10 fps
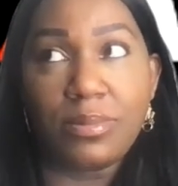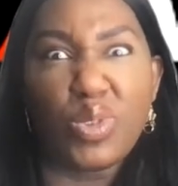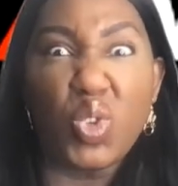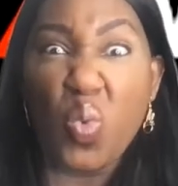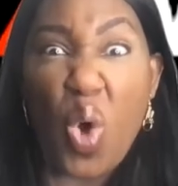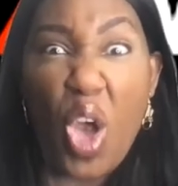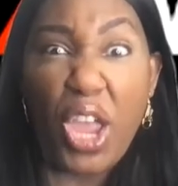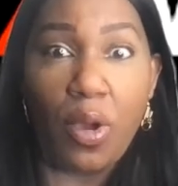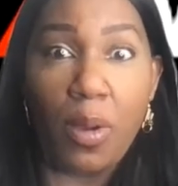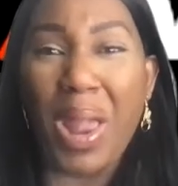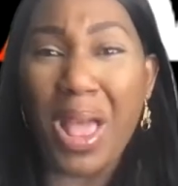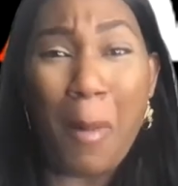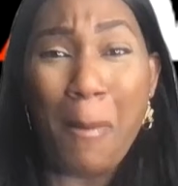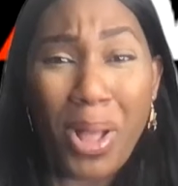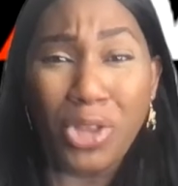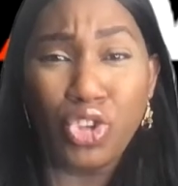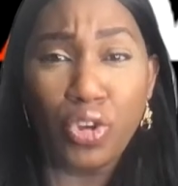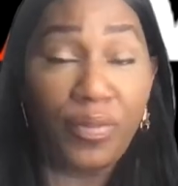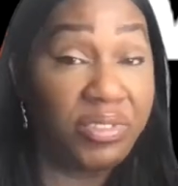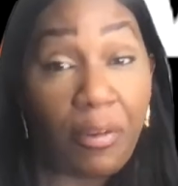squirted on by like a bunch
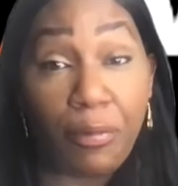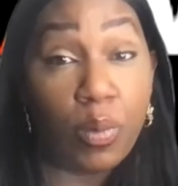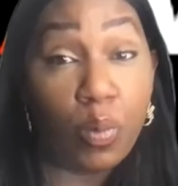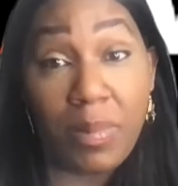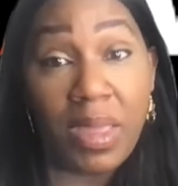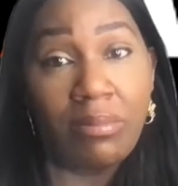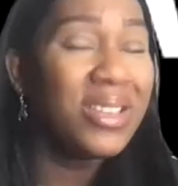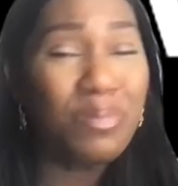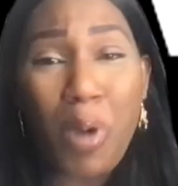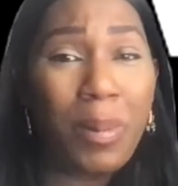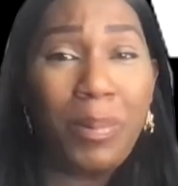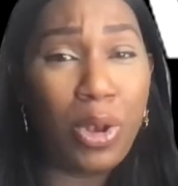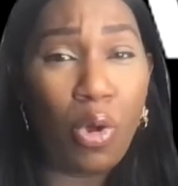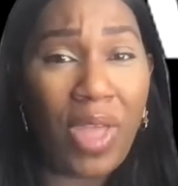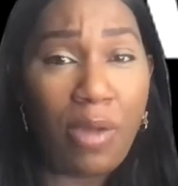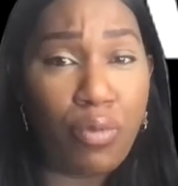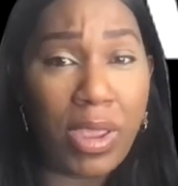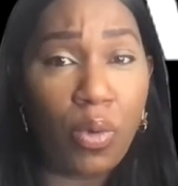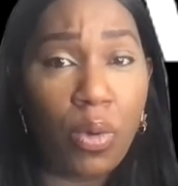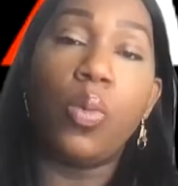of different women? It's probably not that
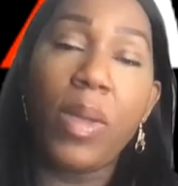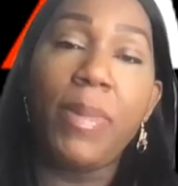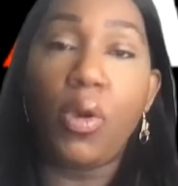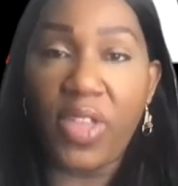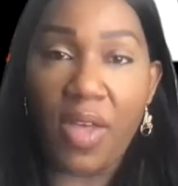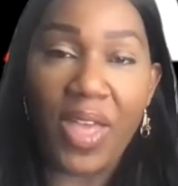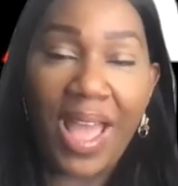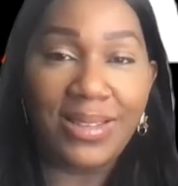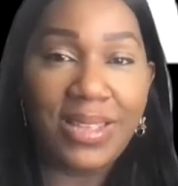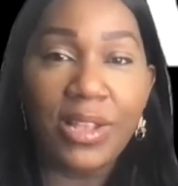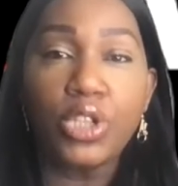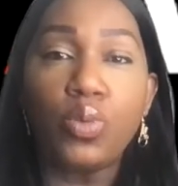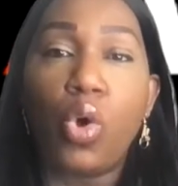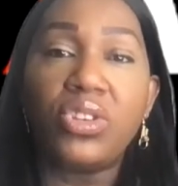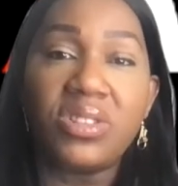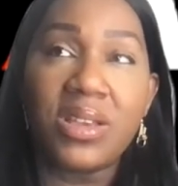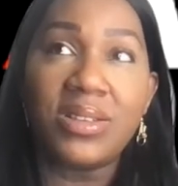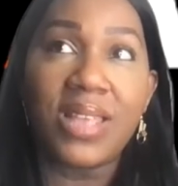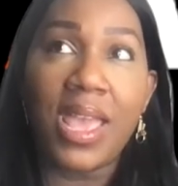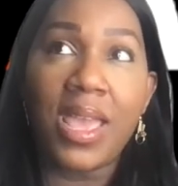real. Women, on the other hand, tend to watch
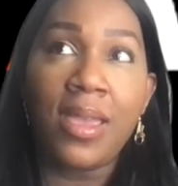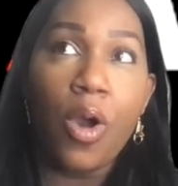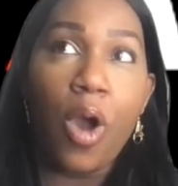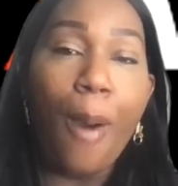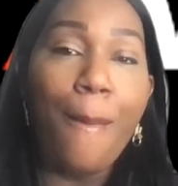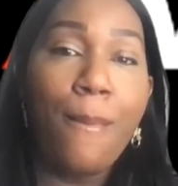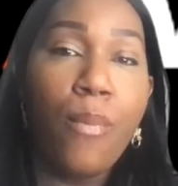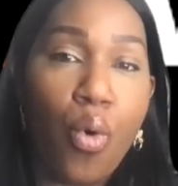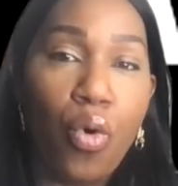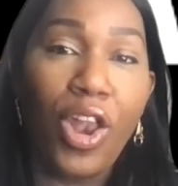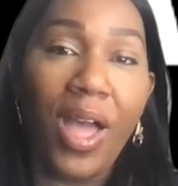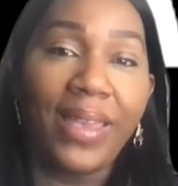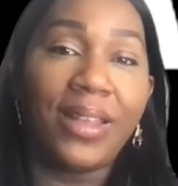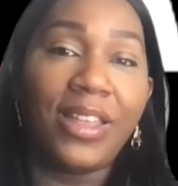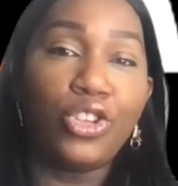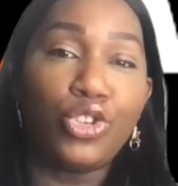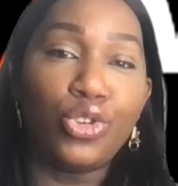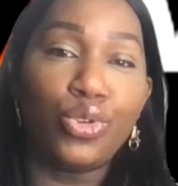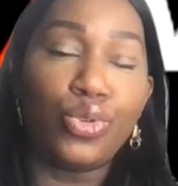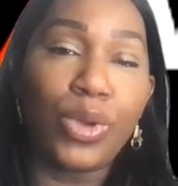things they are more likely
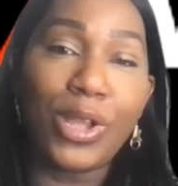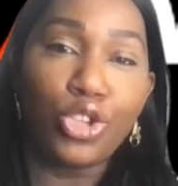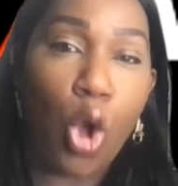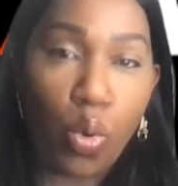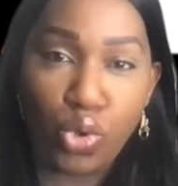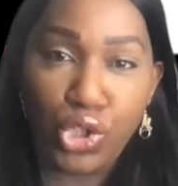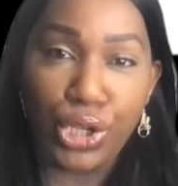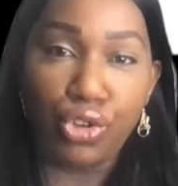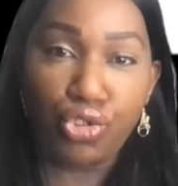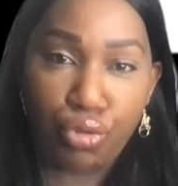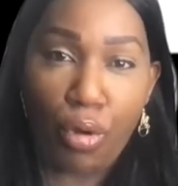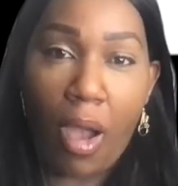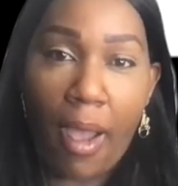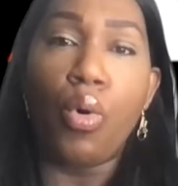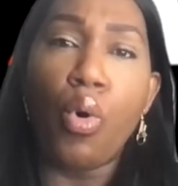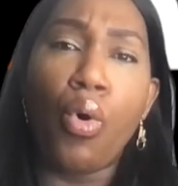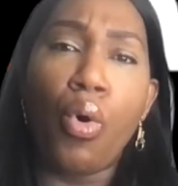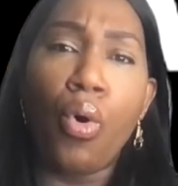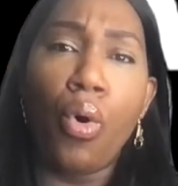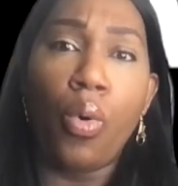to indulge in and try,
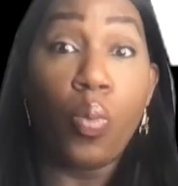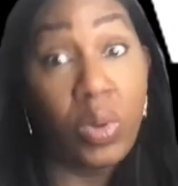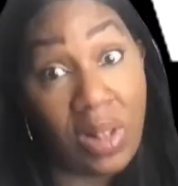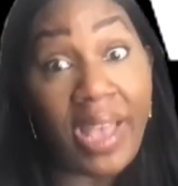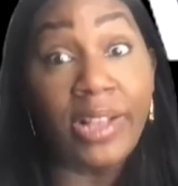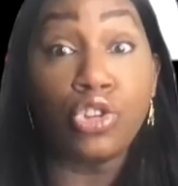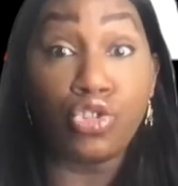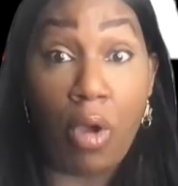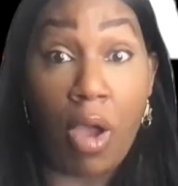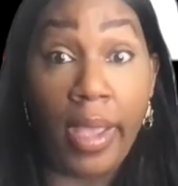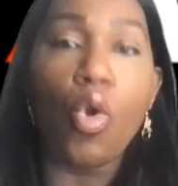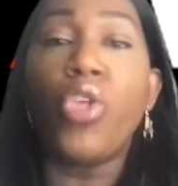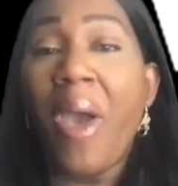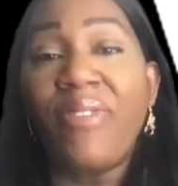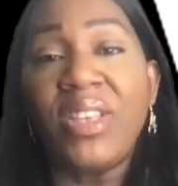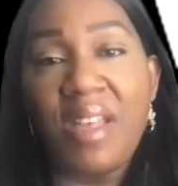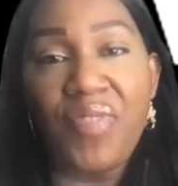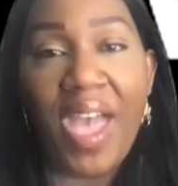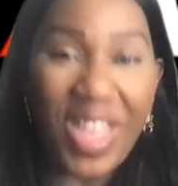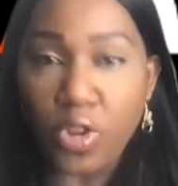or would like to try. Although having
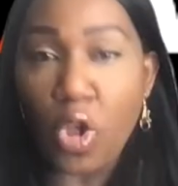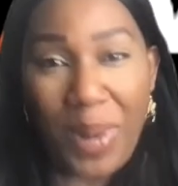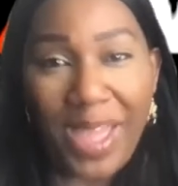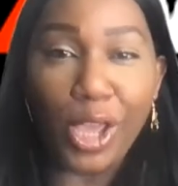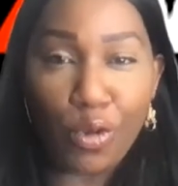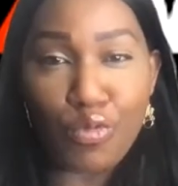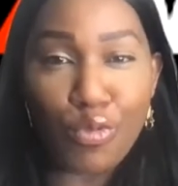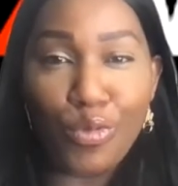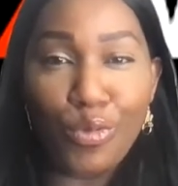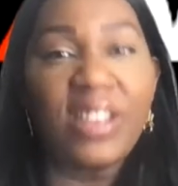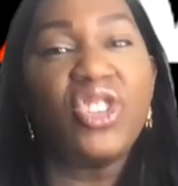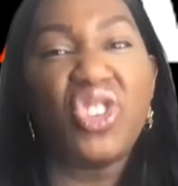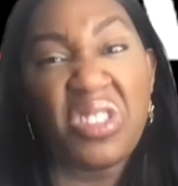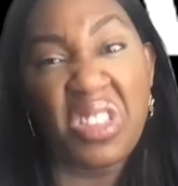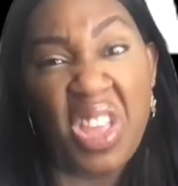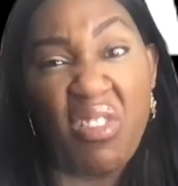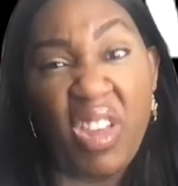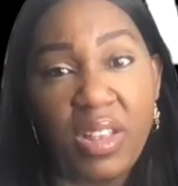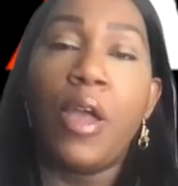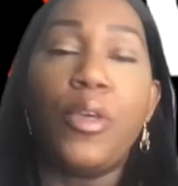said that, that's not a blanket rule, it's just a theory.